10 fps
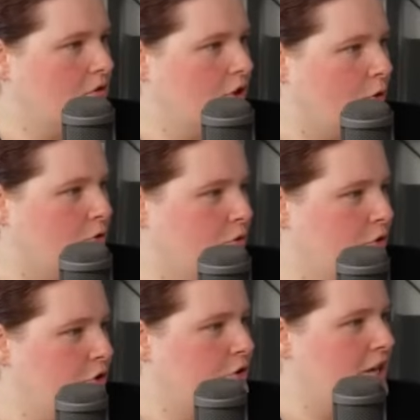Go to the
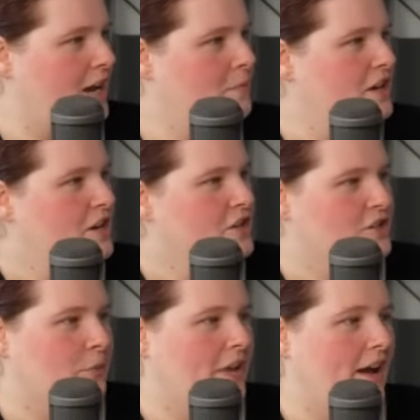new tab.
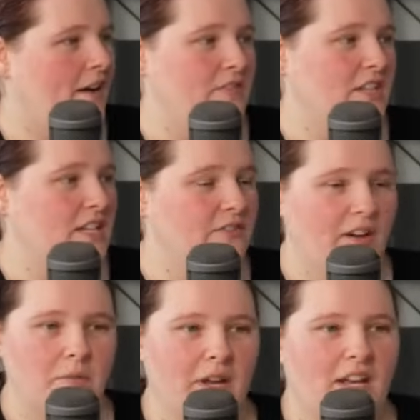So we have the
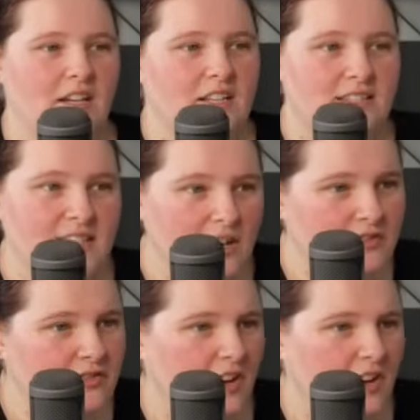fountain pen itself,